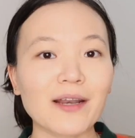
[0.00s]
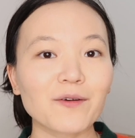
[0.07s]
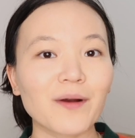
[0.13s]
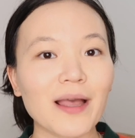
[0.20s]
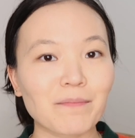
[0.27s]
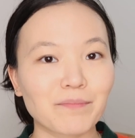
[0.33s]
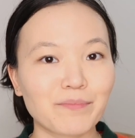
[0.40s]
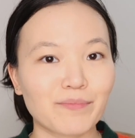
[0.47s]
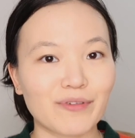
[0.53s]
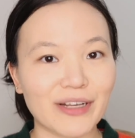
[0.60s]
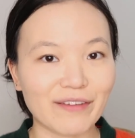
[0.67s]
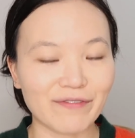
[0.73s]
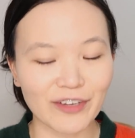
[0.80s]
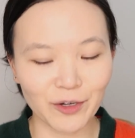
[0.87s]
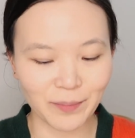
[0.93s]
the way, I'm
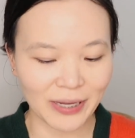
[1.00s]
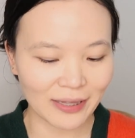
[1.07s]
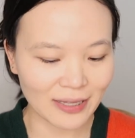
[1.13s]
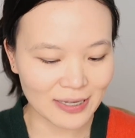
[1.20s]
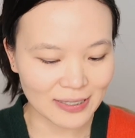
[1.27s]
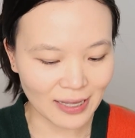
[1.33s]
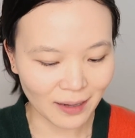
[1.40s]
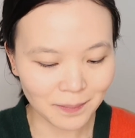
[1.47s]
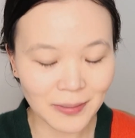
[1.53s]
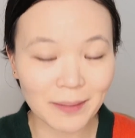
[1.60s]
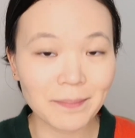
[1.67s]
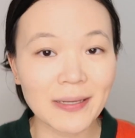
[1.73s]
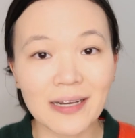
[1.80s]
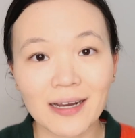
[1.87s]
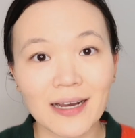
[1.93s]
pre-filming this
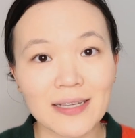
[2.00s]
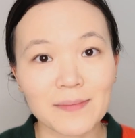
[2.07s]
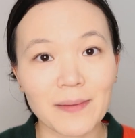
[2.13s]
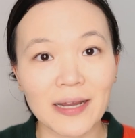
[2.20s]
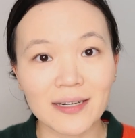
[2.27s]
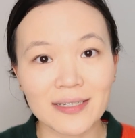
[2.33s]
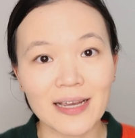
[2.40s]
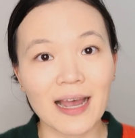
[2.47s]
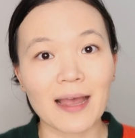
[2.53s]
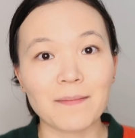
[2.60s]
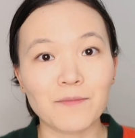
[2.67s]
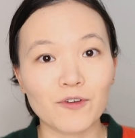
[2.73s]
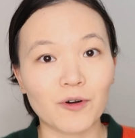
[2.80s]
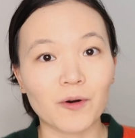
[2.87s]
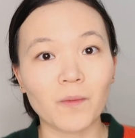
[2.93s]
segment because by the
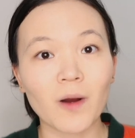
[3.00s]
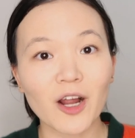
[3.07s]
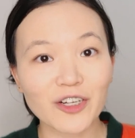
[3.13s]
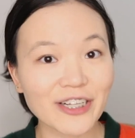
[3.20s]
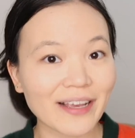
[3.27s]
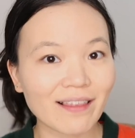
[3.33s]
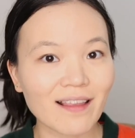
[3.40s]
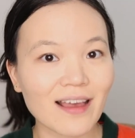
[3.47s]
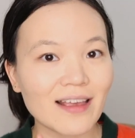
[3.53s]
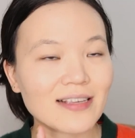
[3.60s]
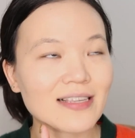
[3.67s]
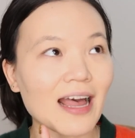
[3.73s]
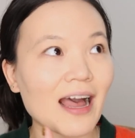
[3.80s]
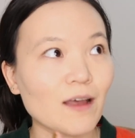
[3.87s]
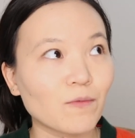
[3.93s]
time you're watching
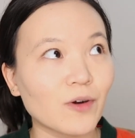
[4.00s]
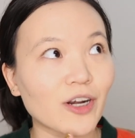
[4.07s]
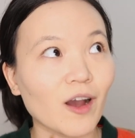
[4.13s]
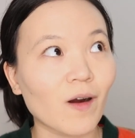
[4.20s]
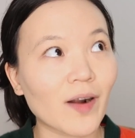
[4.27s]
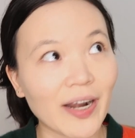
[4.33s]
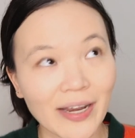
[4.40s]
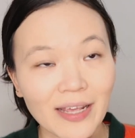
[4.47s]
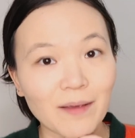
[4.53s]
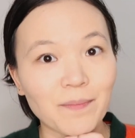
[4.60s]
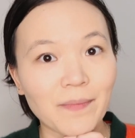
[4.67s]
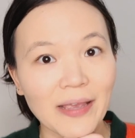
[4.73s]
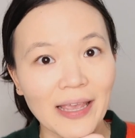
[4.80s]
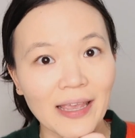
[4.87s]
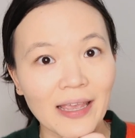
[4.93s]
this, I would already
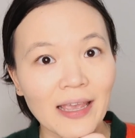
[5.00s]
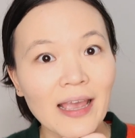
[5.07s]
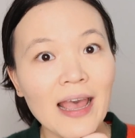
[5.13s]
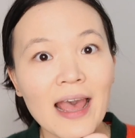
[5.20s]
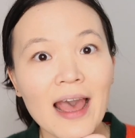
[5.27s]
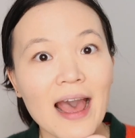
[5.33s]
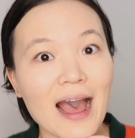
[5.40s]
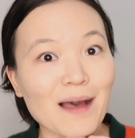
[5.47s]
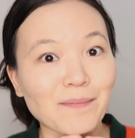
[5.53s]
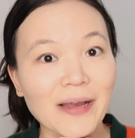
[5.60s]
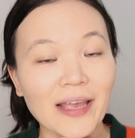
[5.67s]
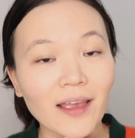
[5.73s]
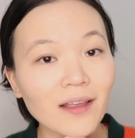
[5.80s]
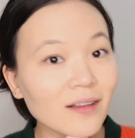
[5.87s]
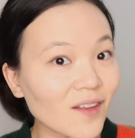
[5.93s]
be at
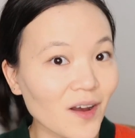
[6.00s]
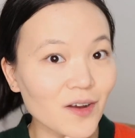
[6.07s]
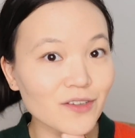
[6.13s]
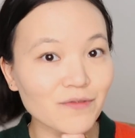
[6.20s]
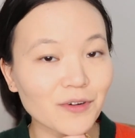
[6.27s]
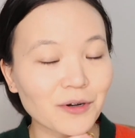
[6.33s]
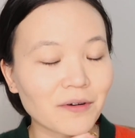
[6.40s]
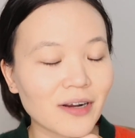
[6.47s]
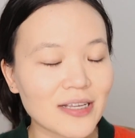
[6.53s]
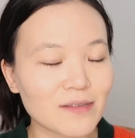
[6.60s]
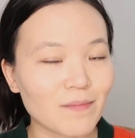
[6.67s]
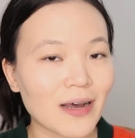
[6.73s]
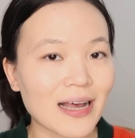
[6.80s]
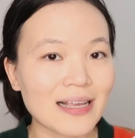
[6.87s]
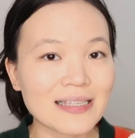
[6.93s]
my in-laws for
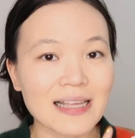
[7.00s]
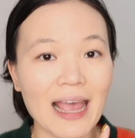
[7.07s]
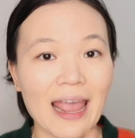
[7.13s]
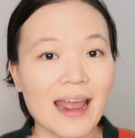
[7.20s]
Christmas.